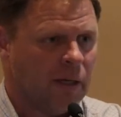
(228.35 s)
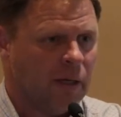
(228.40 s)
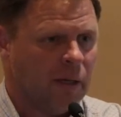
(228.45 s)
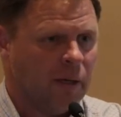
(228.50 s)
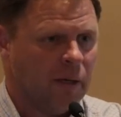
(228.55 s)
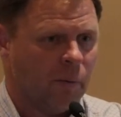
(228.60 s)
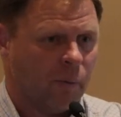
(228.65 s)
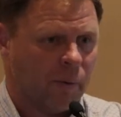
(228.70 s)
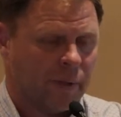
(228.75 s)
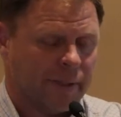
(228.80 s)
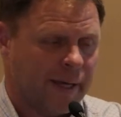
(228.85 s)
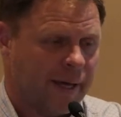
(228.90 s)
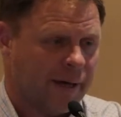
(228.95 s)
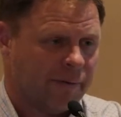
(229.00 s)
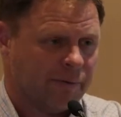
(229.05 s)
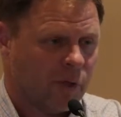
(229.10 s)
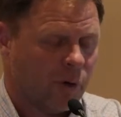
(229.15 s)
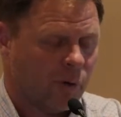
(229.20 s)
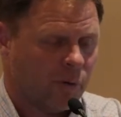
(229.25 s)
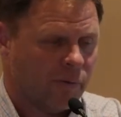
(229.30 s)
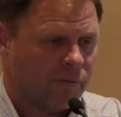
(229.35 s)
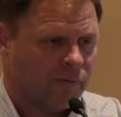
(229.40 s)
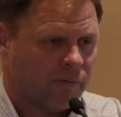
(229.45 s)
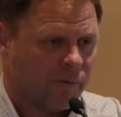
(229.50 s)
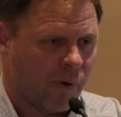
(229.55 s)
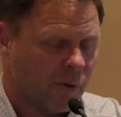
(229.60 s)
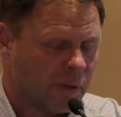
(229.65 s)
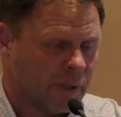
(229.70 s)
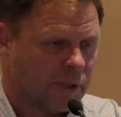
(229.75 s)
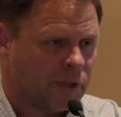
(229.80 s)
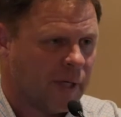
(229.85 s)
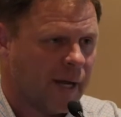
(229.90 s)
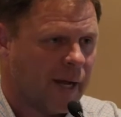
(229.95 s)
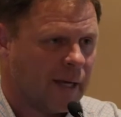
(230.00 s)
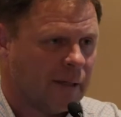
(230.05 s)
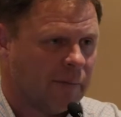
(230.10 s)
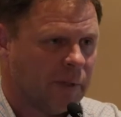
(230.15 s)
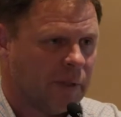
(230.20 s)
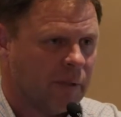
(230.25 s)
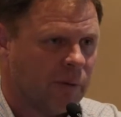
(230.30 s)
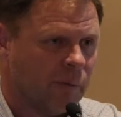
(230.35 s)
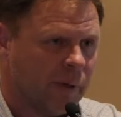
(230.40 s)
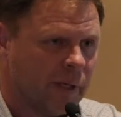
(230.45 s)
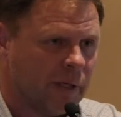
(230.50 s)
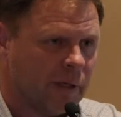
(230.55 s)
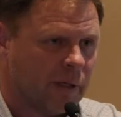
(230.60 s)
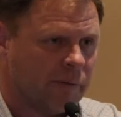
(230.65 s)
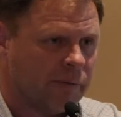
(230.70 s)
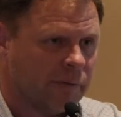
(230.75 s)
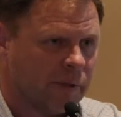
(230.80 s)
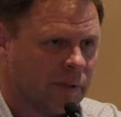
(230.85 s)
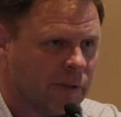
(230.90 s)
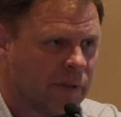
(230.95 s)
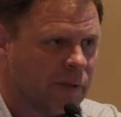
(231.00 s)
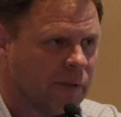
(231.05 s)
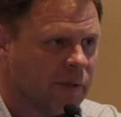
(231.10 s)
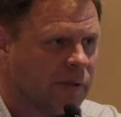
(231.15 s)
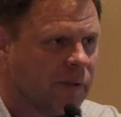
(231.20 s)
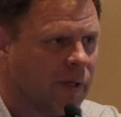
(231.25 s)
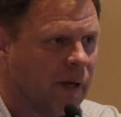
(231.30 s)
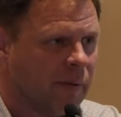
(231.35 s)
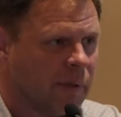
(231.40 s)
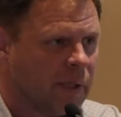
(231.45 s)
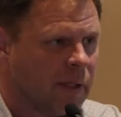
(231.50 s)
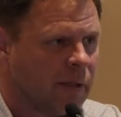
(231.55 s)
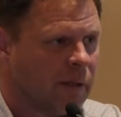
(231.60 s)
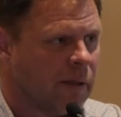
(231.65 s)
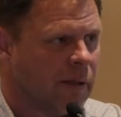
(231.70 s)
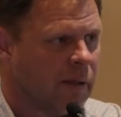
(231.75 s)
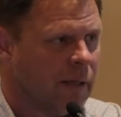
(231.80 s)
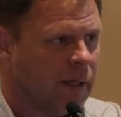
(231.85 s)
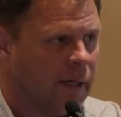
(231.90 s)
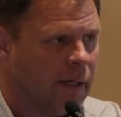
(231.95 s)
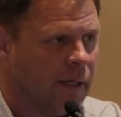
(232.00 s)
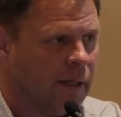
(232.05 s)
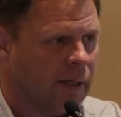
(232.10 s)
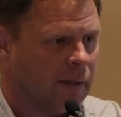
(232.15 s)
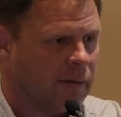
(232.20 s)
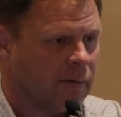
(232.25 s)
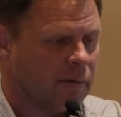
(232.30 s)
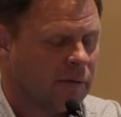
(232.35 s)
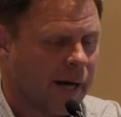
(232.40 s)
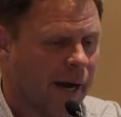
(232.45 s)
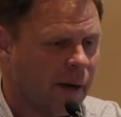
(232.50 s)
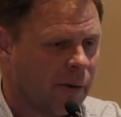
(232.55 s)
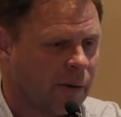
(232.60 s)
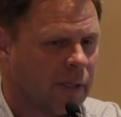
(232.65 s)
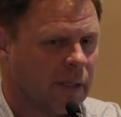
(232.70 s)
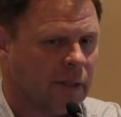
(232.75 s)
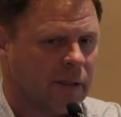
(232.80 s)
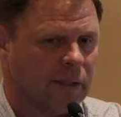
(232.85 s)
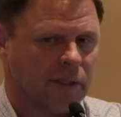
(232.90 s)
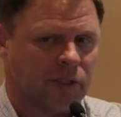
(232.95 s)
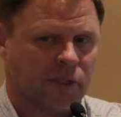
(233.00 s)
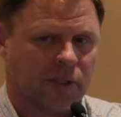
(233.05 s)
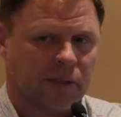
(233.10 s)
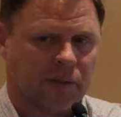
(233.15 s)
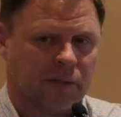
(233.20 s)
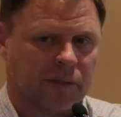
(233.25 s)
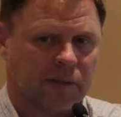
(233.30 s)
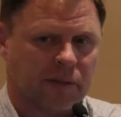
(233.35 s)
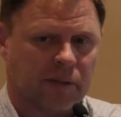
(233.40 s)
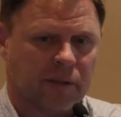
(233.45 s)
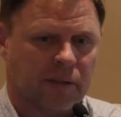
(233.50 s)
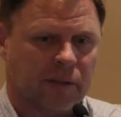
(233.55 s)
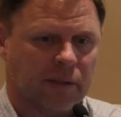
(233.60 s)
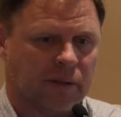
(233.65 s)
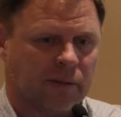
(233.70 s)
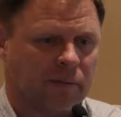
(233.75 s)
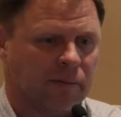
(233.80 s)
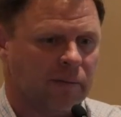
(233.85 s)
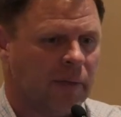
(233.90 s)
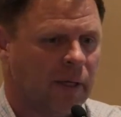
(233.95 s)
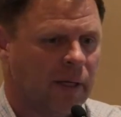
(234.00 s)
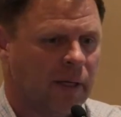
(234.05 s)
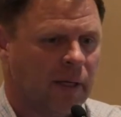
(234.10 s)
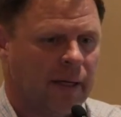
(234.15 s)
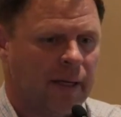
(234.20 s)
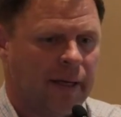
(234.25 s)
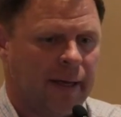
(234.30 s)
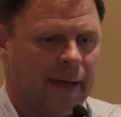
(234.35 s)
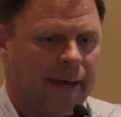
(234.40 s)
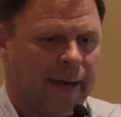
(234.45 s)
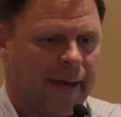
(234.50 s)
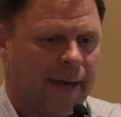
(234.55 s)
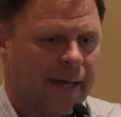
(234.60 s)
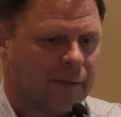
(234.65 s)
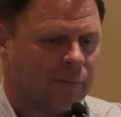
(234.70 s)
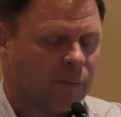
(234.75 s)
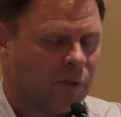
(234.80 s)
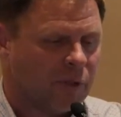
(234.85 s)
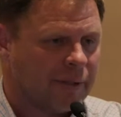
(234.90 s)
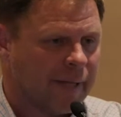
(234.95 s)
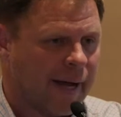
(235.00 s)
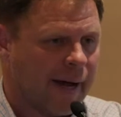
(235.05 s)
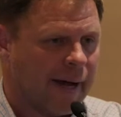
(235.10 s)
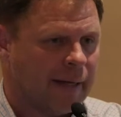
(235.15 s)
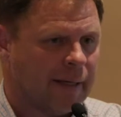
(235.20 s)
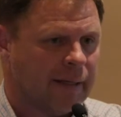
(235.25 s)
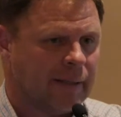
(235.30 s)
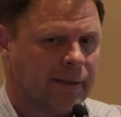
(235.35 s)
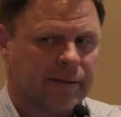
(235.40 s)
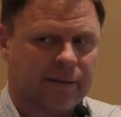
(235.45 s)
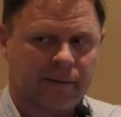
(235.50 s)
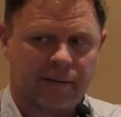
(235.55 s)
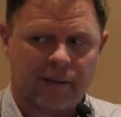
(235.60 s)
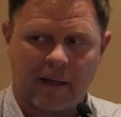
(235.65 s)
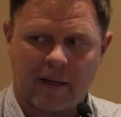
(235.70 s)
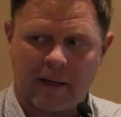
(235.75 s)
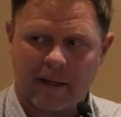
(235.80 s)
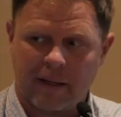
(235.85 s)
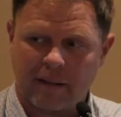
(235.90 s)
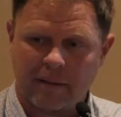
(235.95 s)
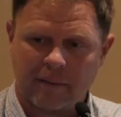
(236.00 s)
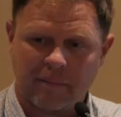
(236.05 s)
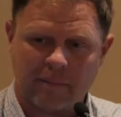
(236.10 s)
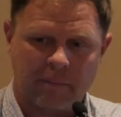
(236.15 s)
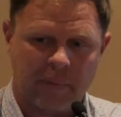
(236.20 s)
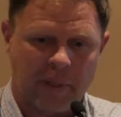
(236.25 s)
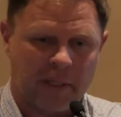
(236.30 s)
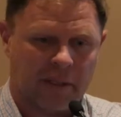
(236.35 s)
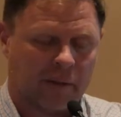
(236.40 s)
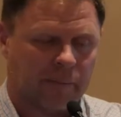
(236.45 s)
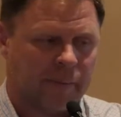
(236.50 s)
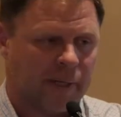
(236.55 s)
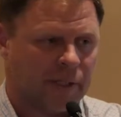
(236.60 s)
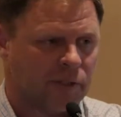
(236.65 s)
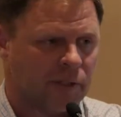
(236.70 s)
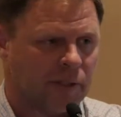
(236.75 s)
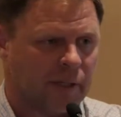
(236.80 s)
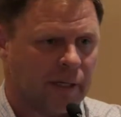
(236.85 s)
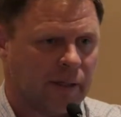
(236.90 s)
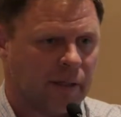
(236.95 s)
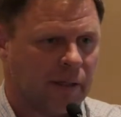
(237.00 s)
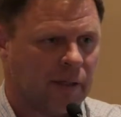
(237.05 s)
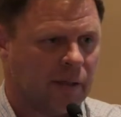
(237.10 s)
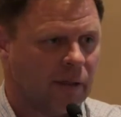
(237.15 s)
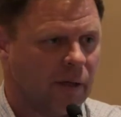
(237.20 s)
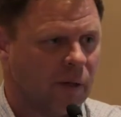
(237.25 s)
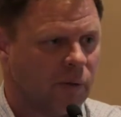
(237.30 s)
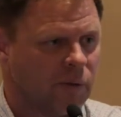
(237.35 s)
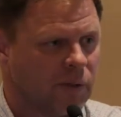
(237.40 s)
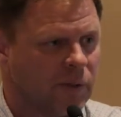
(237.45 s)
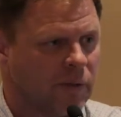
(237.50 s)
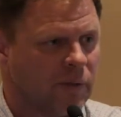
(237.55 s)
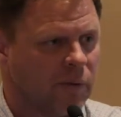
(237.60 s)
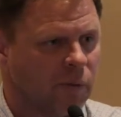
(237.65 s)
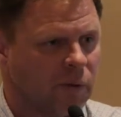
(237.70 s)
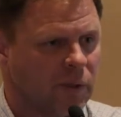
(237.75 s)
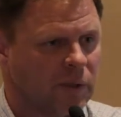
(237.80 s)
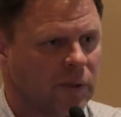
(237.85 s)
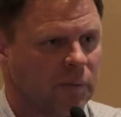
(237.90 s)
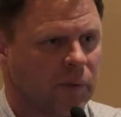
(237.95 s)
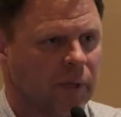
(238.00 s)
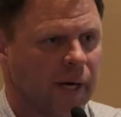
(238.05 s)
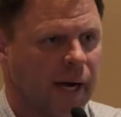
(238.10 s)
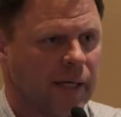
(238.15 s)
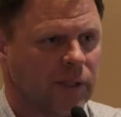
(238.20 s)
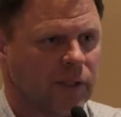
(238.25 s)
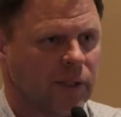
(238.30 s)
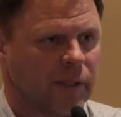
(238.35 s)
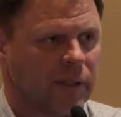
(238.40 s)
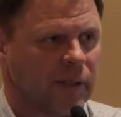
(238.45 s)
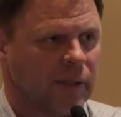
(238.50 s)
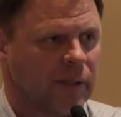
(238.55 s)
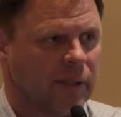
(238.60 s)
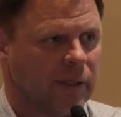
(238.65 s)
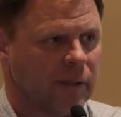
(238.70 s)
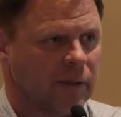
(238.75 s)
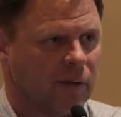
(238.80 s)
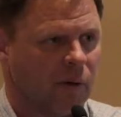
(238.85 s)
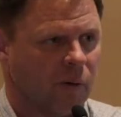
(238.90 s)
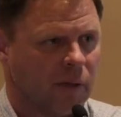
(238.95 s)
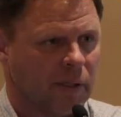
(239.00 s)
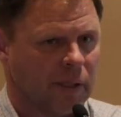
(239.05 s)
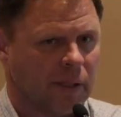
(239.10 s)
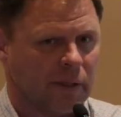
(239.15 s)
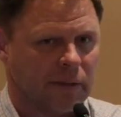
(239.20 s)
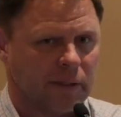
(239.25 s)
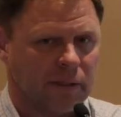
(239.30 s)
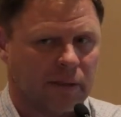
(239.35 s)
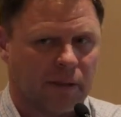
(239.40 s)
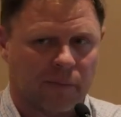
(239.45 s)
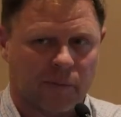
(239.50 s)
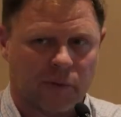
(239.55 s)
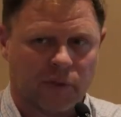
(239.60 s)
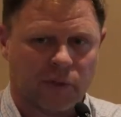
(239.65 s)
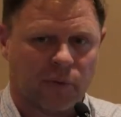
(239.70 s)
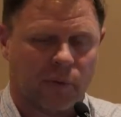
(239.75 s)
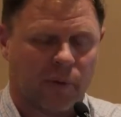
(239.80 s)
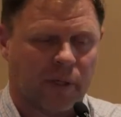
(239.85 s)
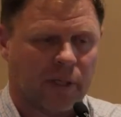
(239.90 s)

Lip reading: when they have no foliage on them in the winter versus summer. And ground conditions and animal diets. Peter mentioned, I think, Goats in the Woods project that Cornell did almost 20